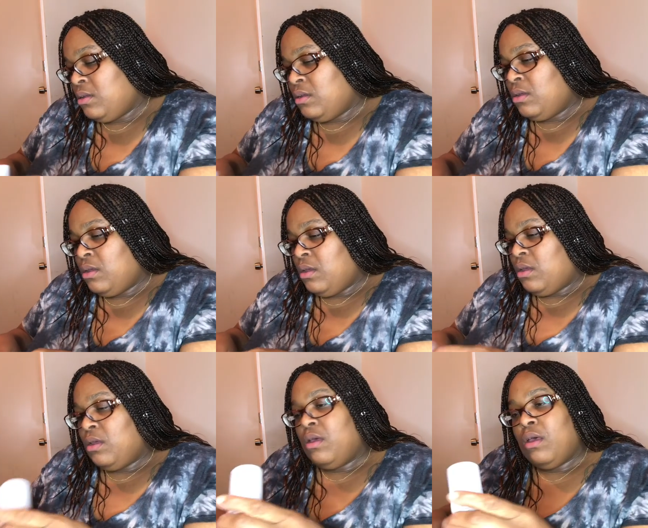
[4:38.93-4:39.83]

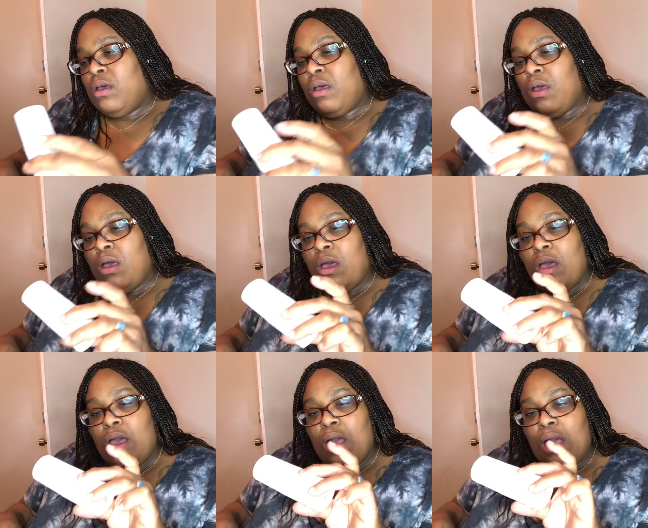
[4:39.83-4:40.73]
Nothing is said.